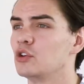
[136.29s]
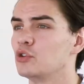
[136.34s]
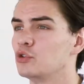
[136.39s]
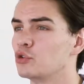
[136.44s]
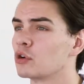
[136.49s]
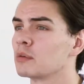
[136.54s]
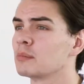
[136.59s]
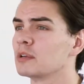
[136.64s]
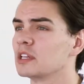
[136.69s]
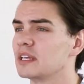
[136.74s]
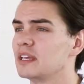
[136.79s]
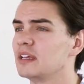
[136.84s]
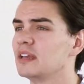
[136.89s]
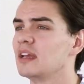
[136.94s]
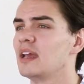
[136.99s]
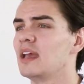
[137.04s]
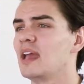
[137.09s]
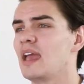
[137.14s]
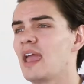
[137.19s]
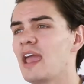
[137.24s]
Normally,
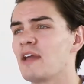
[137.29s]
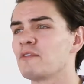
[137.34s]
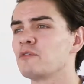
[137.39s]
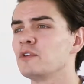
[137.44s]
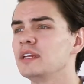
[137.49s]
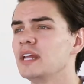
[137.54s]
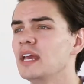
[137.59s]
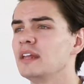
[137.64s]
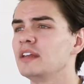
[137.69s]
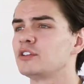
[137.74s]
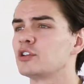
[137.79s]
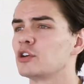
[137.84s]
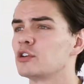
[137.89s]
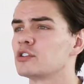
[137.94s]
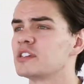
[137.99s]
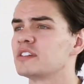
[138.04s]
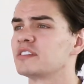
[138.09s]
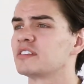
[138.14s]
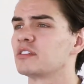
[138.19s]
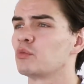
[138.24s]
everyday
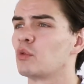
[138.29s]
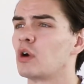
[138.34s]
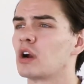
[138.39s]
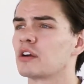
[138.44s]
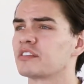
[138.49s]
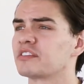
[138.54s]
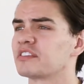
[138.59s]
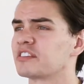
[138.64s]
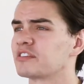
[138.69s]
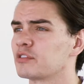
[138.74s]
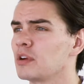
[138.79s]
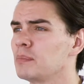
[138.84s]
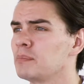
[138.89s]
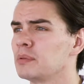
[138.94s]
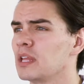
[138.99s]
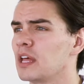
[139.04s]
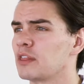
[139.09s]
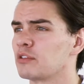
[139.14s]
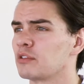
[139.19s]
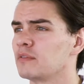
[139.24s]
detergents and water
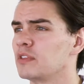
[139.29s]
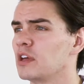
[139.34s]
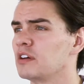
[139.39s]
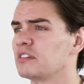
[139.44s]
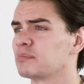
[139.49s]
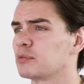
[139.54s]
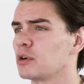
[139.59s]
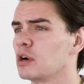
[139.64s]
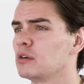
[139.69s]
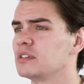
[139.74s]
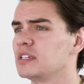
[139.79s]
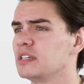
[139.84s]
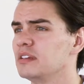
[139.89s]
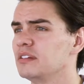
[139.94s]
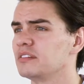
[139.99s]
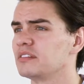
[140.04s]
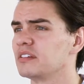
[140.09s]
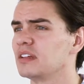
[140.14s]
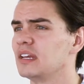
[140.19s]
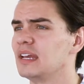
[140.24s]
strip leather of those
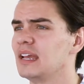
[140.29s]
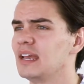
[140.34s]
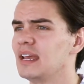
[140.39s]
proteins.